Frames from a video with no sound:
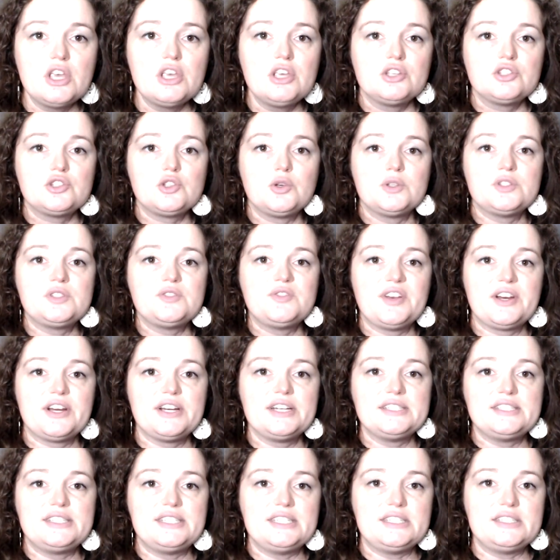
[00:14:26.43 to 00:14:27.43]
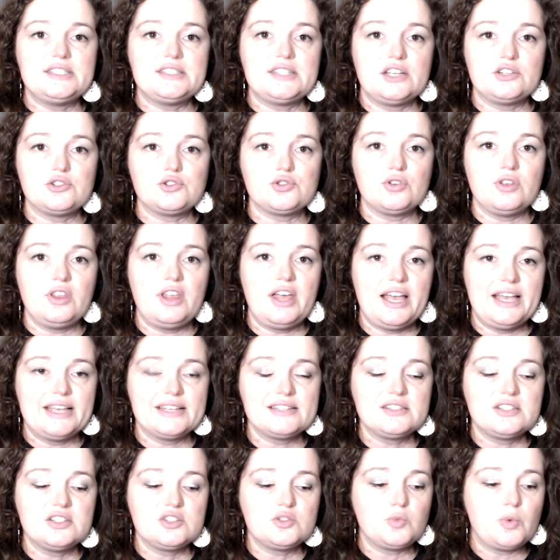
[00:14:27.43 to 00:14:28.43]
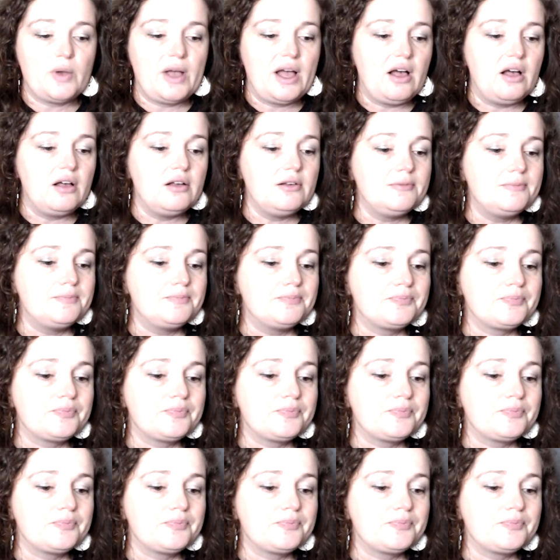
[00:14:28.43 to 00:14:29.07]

so it's very decentralized as well.